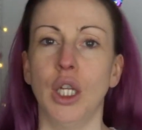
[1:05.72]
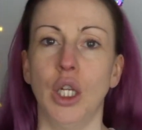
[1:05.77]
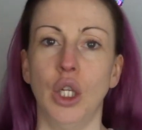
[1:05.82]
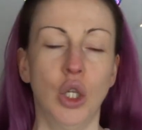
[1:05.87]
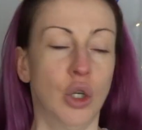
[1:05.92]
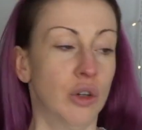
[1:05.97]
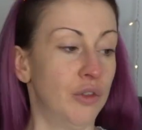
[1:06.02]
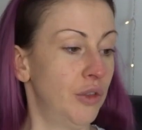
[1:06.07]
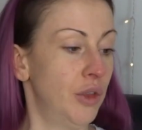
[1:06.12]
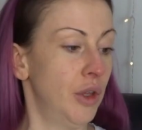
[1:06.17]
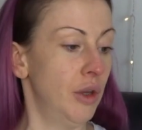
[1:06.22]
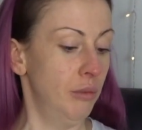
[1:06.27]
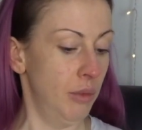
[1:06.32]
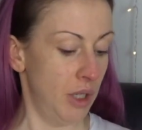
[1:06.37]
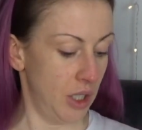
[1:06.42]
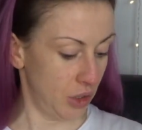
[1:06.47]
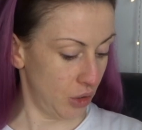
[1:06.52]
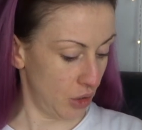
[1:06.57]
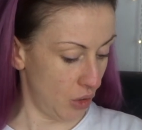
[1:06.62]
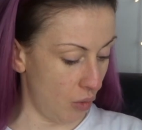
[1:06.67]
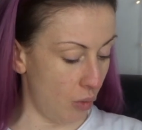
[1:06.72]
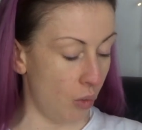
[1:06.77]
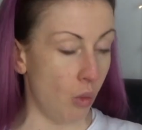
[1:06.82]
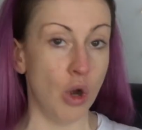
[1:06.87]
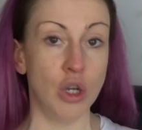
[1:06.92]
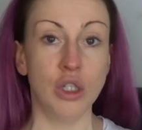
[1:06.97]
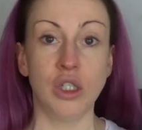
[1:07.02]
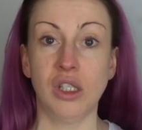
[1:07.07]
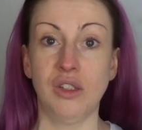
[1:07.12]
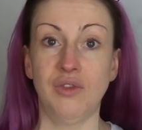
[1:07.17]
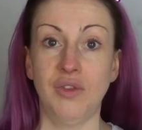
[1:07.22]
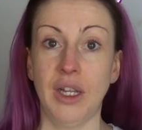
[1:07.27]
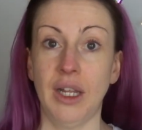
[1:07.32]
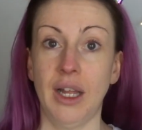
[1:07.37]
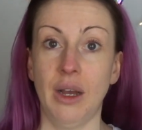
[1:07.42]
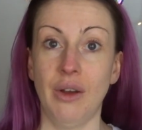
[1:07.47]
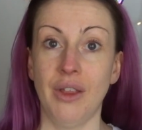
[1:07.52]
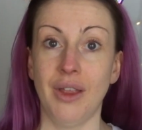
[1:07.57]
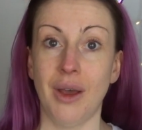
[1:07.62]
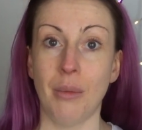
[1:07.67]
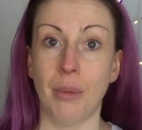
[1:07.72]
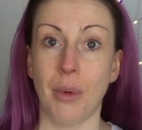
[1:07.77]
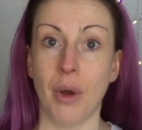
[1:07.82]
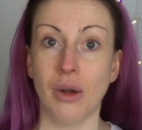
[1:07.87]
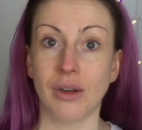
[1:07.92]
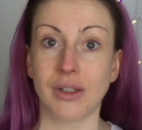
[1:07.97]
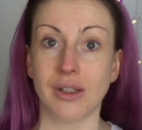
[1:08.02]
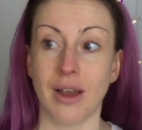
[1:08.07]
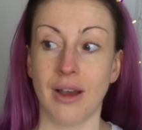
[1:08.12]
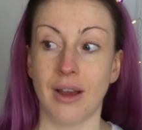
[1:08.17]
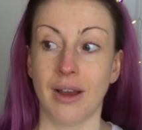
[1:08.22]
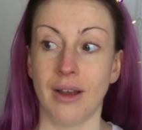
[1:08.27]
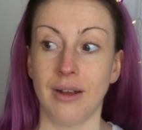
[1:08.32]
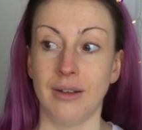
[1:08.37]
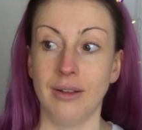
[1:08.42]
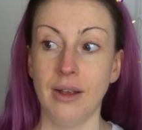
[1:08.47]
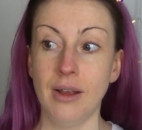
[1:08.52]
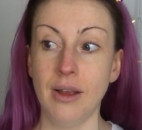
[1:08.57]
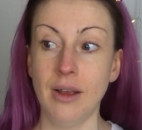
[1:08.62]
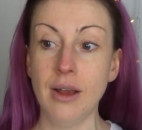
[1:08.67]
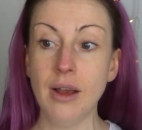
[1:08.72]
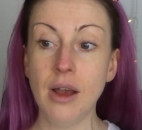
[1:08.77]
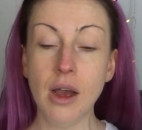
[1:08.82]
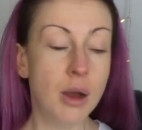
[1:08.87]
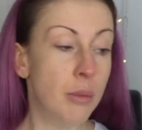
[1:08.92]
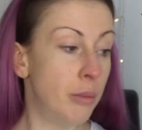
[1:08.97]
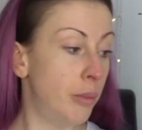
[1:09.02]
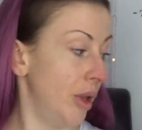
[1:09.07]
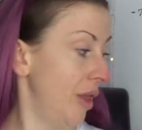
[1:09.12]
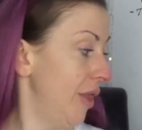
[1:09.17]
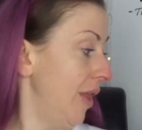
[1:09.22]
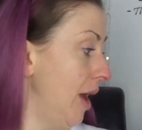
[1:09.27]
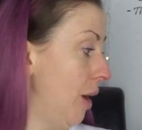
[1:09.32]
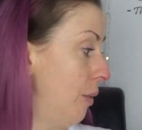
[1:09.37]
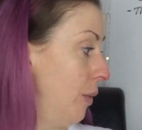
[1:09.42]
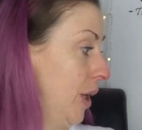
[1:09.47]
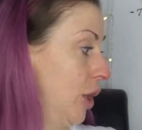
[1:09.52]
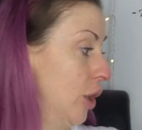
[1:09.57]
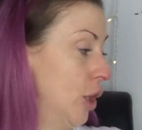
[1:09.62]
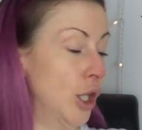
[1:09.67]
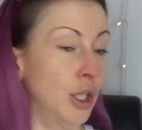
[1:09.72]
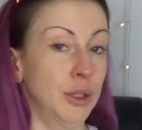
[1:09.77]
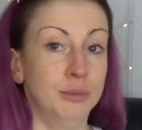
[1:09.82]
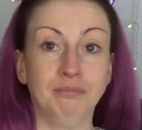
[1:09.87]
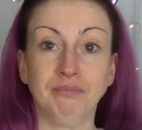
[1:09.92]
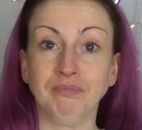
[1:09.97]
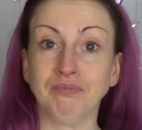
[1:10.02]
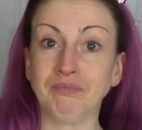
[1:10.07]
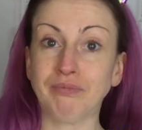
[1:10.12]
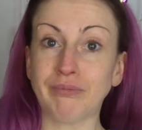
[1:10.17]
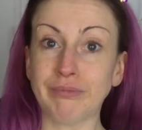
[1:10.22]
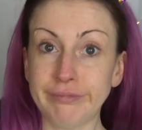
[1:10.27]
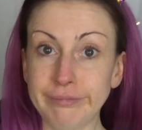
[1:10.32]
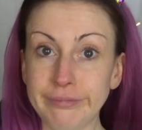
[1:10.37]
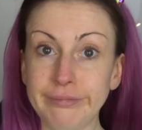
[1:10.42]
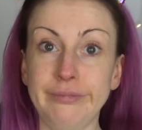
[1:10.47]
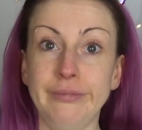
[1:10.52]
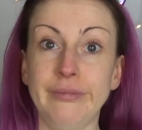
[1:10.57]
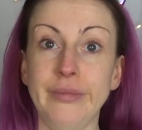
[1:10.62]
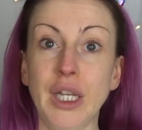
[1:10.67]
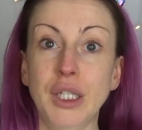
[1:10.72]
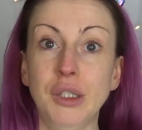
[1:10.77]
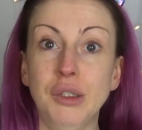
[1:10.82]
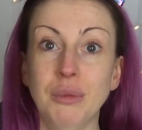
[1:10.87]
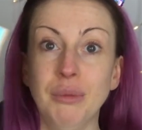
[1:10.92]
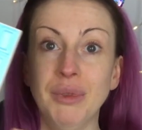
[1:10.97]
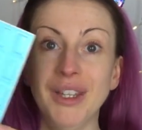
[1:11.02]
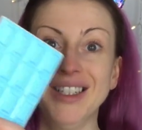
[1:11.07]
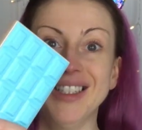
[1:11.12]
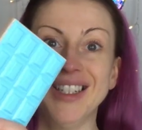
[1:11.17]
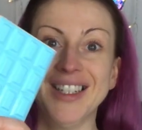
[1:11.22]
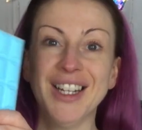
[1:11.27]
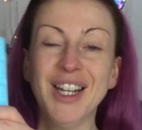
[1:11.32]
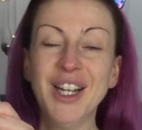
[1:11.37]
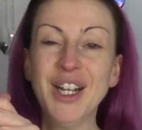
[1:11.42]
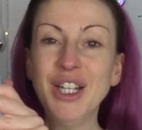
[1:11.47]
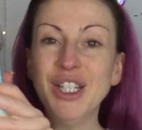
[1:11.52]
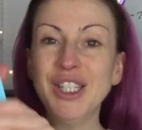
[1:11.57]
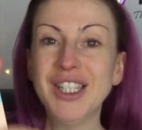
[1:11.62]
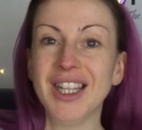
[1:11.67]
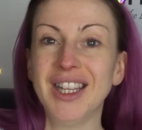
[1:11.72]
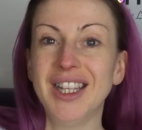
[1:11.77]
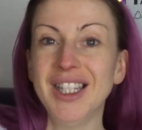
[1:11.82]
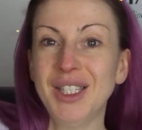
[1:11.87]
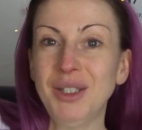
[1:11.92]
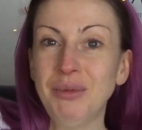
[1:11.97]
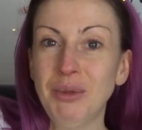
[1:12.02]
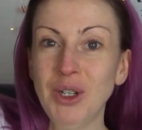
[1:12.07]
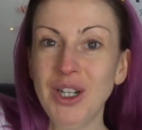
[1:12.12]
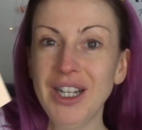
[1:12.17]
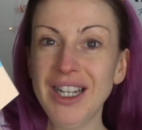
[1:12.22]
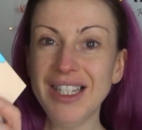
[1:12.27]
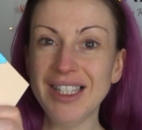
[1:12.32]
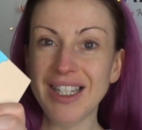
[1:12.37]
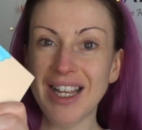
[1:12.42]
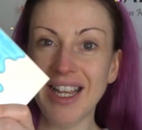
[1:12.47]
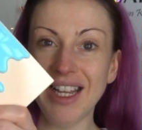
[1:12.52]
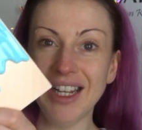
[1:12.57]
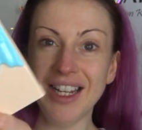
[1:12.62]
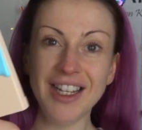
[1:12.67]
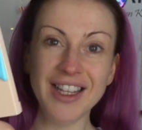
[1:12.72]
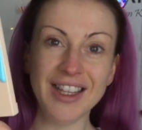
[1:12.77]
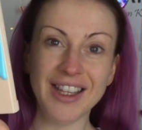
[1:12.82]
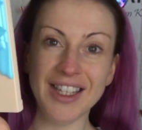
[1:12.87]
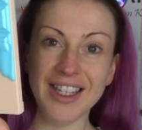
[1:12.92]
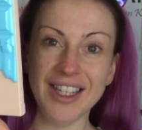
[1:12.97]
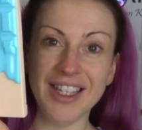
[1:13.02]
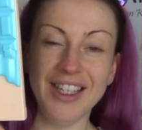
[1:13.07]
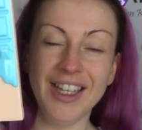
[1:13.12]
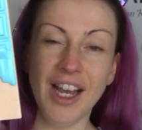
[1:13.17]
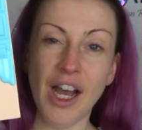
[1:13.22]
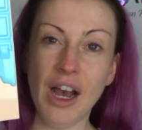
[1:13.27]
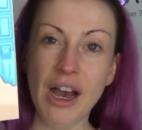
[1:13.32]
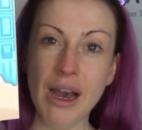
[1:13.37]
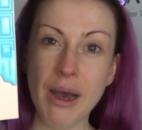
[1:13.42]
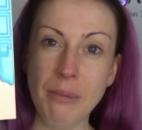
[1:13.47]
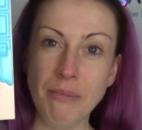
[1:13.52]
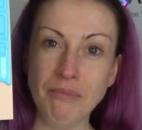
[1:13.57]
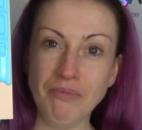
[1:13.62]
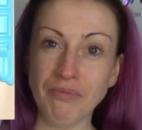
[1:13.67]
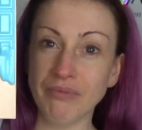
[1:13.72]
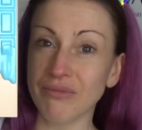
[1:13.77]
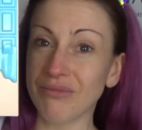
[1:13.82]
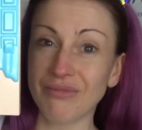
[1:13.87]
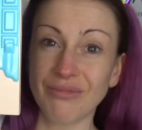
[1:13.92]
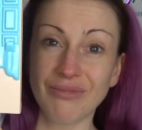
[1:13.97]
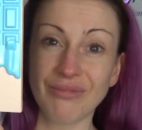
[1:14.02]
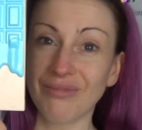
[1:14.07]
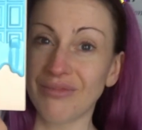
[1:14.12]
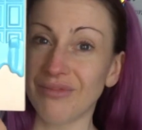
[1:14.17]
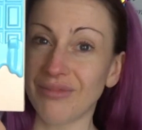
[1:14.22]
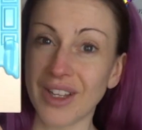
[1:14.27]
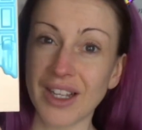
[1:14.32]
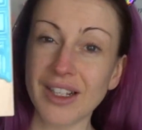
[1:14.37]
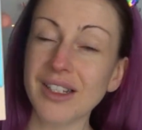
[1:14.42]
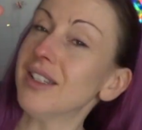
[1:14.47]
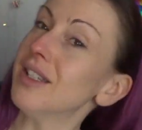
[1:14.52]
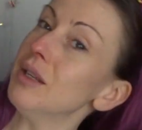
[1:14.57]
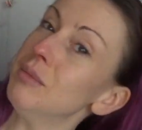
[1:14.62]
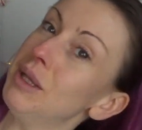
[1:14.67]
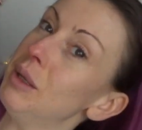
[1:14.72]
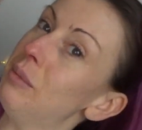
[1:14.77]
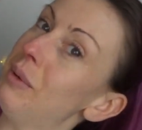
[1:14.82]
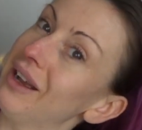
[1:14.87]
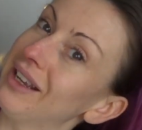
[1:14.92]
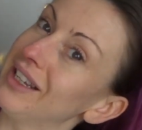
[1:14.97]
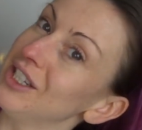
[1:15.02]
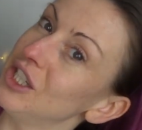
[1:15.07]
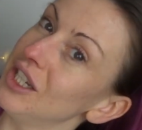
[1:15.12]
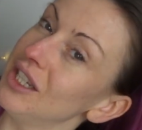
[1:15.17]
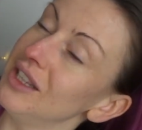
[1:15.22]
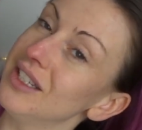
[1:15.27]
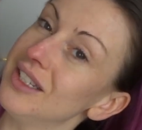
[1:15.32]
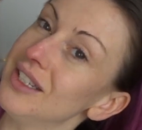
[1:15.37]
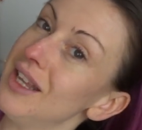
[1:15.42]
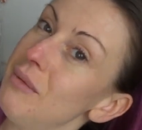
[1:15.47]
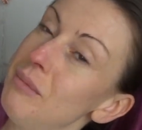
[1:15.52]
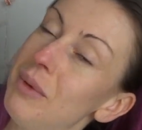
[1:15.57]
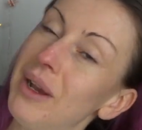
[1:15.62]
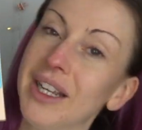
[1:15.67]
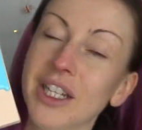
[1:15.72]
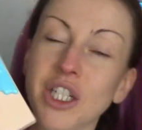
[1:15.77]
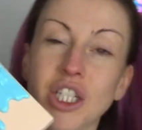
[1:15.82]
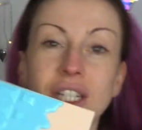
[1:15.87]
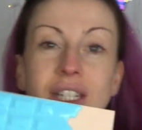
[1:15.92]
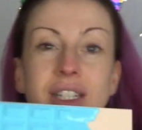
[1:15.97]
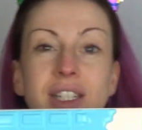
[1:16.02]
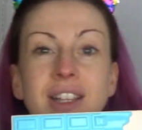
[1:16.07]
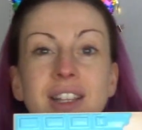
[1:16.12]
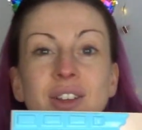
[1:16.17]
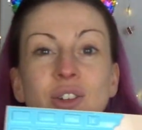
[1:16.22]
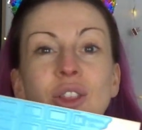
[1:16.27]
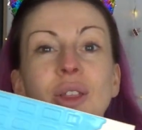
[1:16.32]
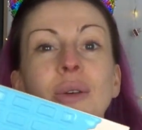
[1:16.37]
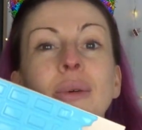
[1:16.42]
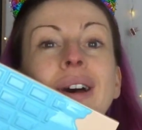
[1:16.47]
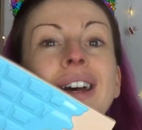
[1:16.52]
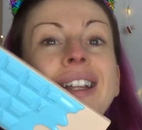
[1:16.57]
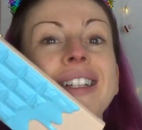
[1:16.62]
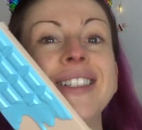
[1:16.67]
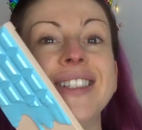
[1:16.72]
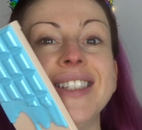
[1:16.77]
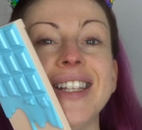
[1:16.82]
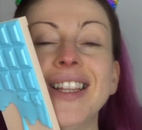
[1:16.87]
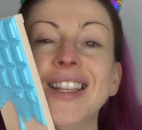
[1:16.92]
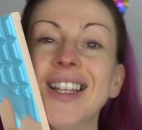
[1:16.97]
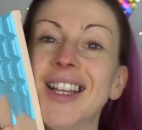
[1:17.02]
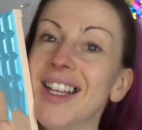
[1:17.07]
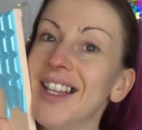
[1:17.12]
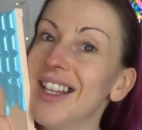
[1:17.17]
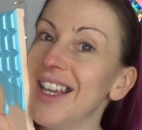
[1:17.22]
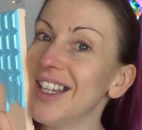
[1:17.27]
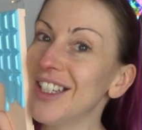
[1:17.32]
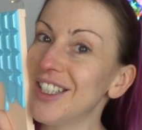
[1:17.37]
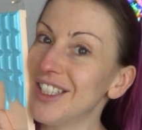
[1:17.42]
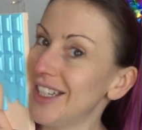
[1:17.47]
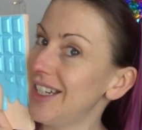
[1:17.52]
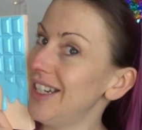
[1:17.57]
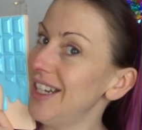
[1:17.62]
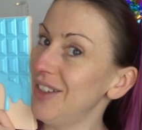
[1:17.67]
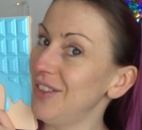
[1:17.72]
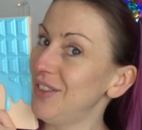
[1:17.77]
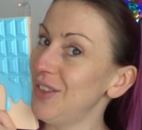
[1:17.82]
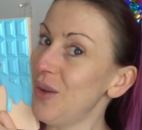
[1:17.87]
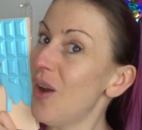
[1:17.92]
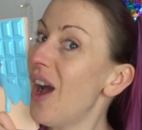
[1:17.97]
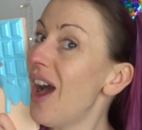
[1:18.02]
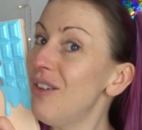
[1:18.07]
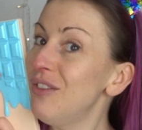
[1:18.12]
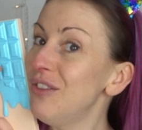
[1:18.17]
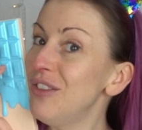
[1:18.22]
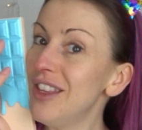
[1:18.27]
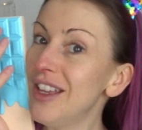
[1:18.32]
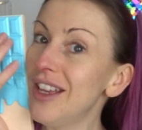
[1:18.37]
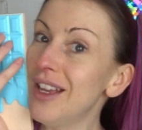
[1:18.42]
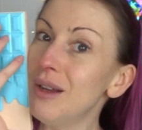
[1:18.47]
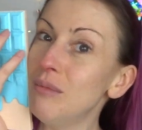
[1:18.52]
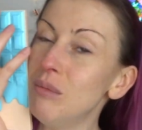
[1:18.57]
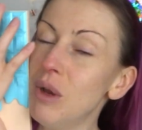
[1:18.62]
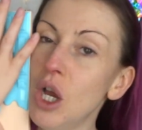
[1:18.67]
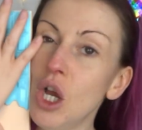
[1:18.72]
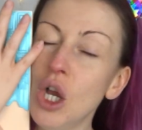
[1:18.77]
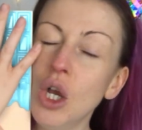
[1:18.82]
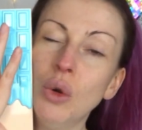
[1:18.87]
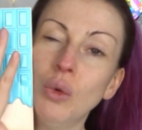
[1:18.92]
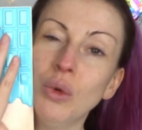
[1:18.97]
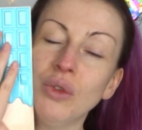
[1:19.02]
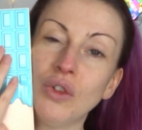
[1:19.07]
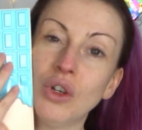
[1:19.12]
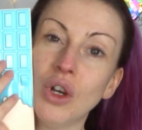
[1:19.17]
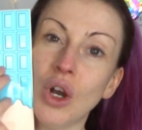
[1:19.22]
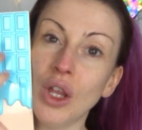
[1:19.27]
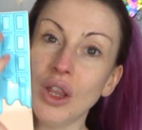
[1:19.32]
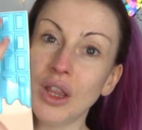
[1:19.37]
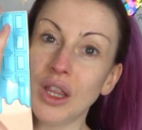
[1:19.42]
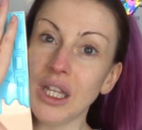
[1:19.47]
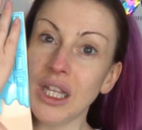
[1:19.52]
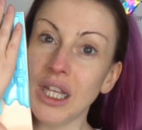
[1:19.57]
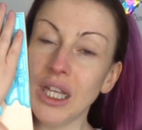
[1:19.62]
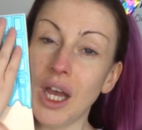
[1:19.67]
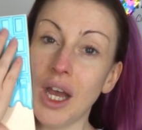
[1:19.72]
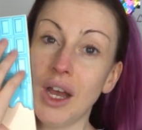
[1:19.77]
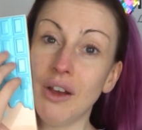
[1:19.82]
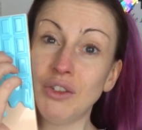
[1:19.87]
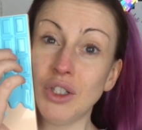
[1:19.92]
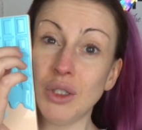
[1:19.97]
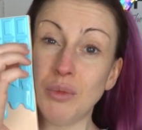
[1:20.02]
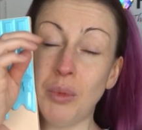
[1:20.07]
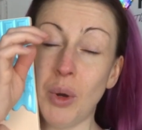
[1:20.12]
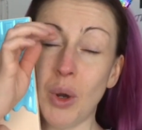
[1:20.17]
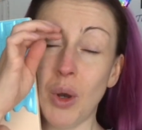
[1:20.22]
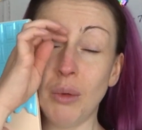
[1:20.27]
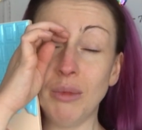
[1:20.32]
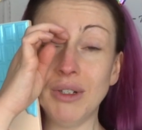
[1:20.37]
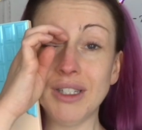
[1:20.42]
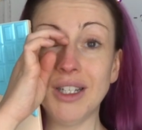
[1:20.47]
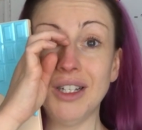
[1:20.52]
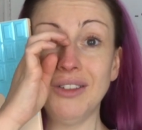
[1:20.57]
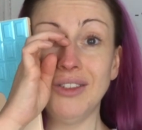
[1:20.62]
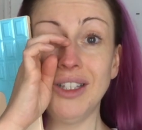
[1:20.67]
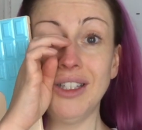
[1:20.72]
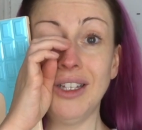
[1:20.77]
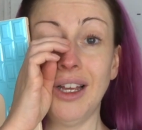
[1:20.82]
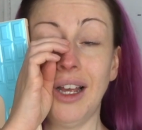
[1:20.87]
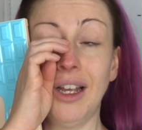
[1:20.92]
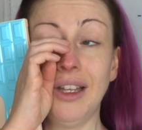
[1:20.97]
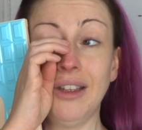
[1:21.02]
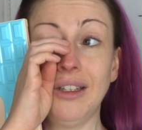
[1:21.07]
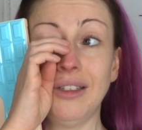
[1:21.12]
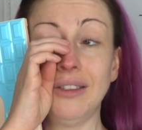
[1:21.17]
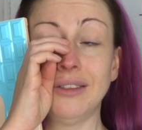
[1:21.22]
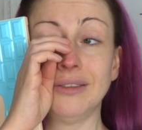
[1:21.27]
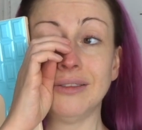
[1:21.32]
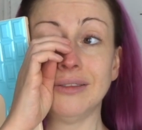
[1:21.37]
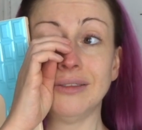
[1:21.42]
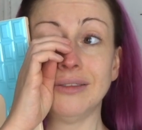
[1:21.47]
I love them. I don't know what just fell out of that box there. But there we go. Something did. So this one is in the similar packaging, the same packaging to the other ones in the collection, if you have them. We've got the, I've just popped myself in the eye now.